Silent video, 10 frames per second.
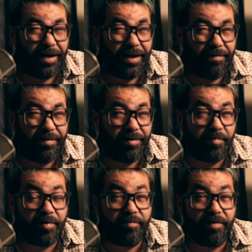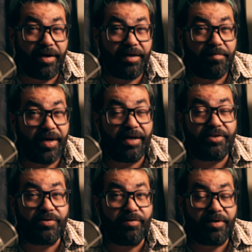I have it on Blu-ray. I'm not
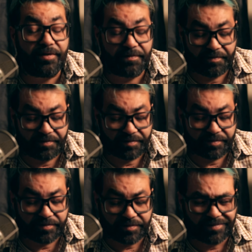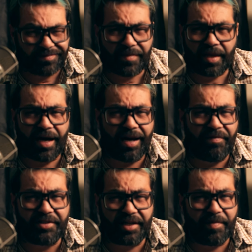sure. I'd have
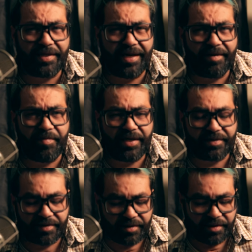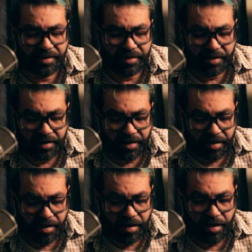to check my database.
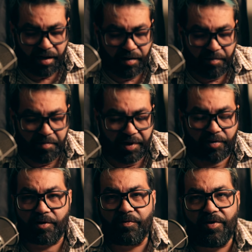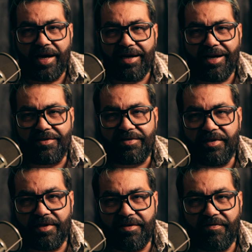But of course, when they announced
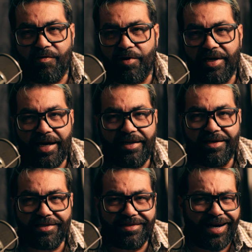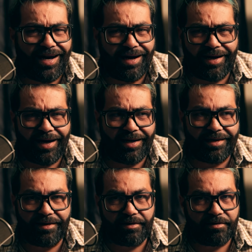the 4K editions, I had
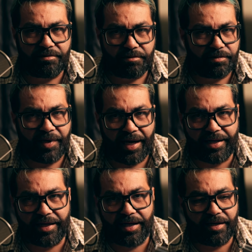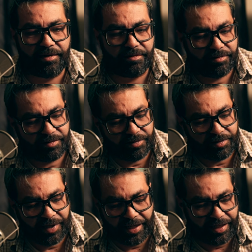to get it.
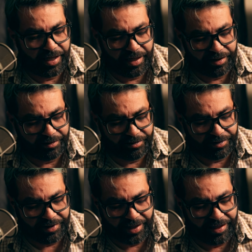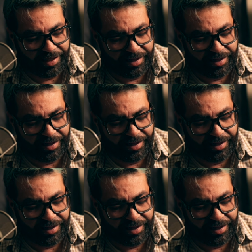And